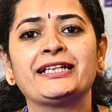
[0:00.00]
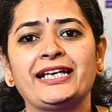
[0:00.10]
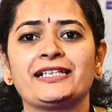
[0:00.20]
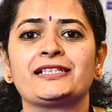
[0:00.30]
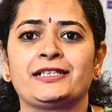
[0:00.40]

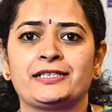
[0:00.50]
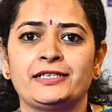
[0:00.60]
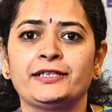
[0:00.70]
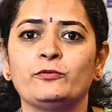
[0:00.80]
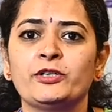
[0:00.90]
cases
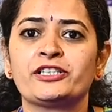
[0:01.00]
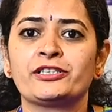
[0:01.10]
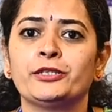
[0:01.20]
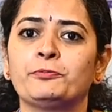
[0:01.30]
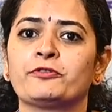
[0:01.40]
in
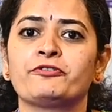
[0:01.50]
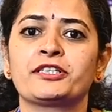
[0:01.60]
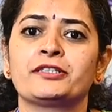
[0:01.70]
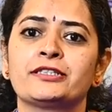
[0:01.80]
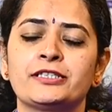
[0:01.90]
which the
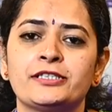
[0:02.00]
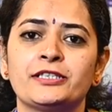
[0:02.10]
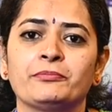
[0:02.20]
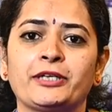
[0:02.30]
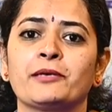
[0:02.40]
professional
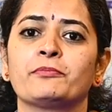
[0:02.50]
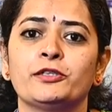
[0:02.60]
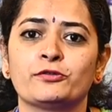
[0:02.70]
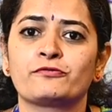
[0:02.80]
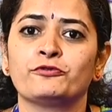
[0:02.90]
CGM can be
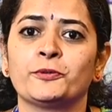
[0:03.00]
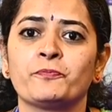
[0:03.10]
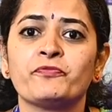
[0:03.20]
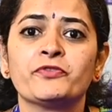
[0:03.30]
useful.